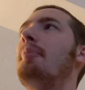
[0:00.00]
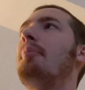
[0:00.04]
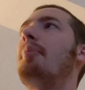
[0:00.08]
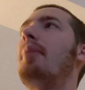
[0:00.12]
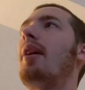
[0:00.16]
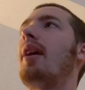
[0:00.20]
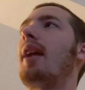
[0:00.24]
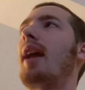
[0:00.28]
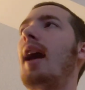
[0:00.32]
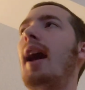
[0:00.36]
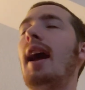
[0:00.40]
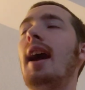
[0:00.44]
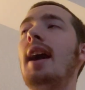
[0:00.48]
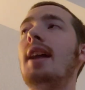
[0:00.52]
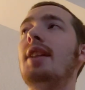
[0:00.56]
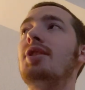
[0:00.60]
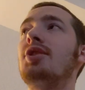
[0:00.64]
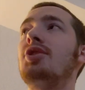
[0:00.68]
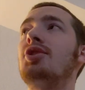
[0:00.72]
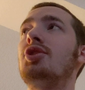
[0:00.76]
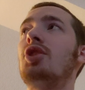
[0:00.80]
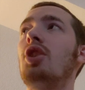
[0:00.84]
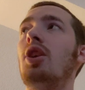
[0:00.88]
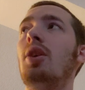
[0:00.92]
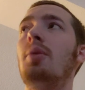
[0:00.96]
But I had
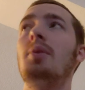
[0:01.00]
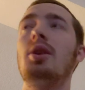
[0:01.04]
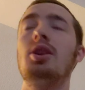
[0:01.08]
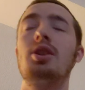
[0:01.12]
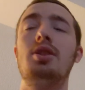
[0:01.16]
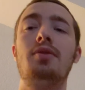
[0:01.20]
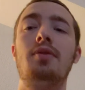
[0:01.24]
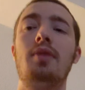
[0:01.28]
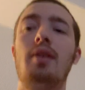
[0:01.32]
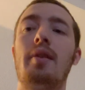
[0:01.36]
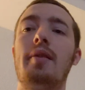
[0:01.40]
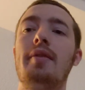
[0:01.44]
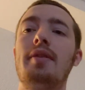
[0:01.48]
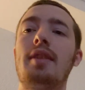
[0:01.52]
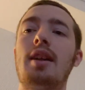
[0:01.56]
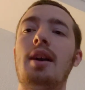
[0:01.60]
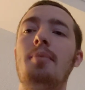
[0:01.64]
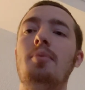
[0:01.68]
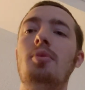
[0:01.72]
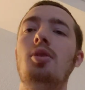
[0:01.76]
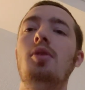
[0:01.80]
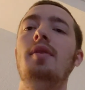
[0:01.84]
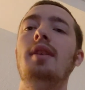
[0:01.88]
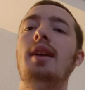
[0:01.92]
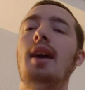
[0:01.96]
so much fun with
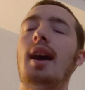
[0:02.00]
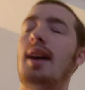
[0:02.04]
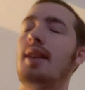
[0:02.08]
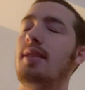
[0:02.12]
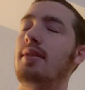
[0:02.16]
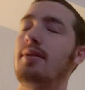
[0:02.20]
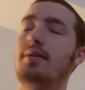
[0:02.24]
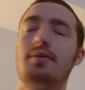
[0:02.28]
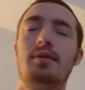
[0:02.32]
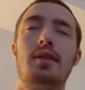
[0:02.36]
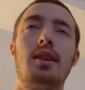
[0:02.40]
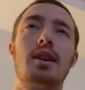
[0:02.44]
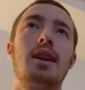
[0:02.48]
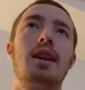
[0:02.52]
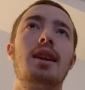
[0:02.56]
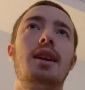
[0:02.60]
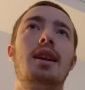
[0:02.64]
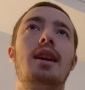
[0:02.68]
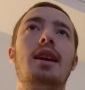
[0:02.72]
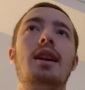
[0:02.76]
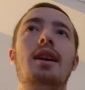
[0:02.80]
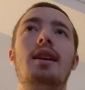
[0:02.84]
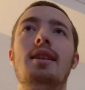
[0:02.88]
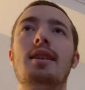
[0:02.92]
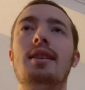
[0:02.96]
that movie. I don't fucking
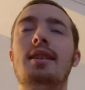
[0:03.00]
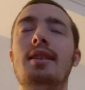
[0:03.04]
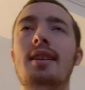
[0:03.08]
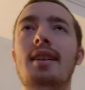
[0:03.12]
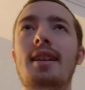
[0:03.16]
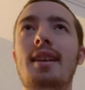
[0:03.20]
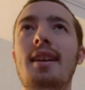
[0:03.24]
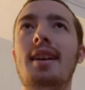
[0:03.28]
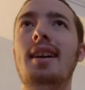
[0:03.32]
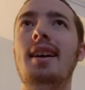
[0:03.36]
care.